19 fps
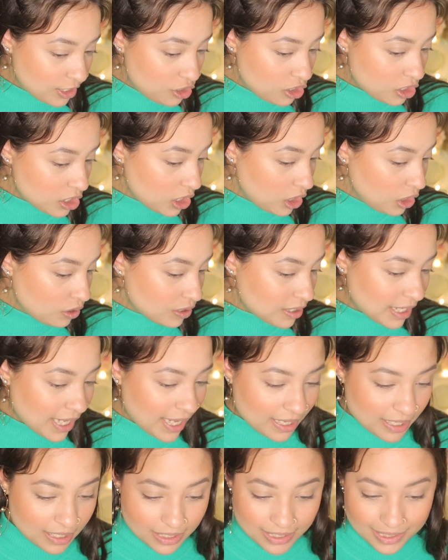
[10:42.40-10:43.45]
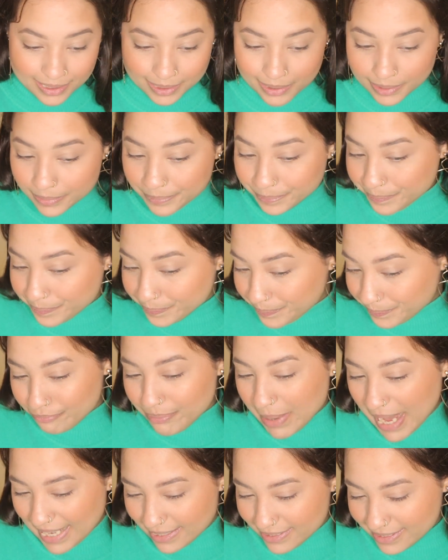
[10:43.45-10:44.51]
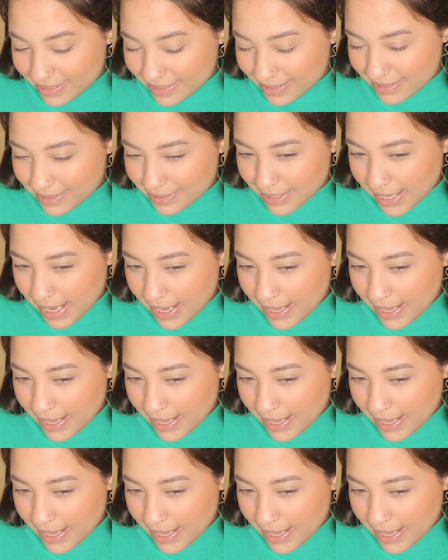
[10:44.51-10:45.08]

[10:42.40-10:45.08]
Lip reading: it just looks like a mess.